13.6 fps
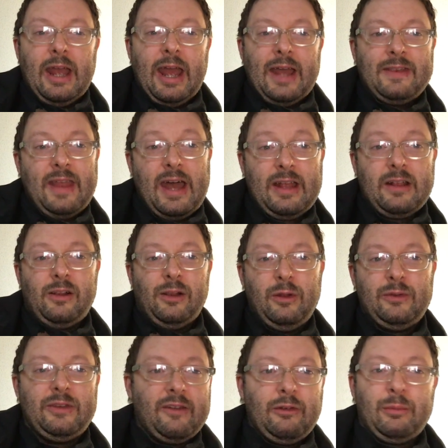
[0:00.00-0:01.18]
And that
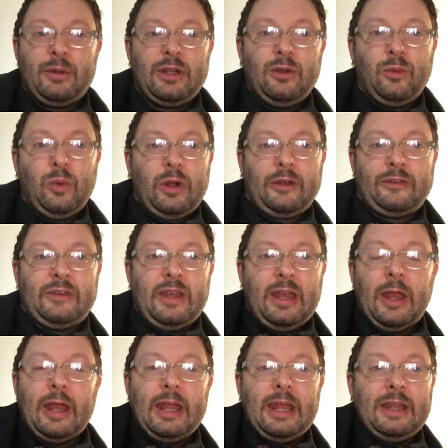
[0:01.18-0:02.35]
includes everybody who works
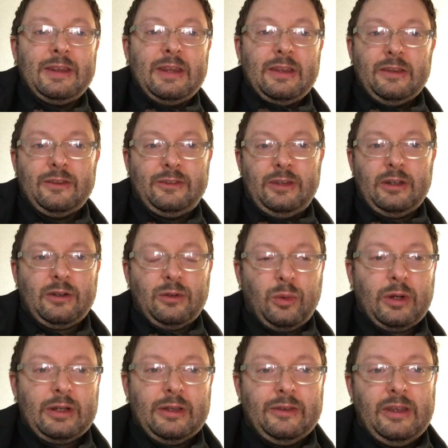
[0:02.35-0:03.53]
in these secret
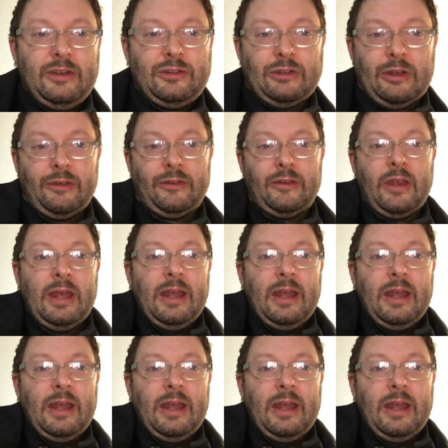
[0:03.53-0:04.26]
organizations.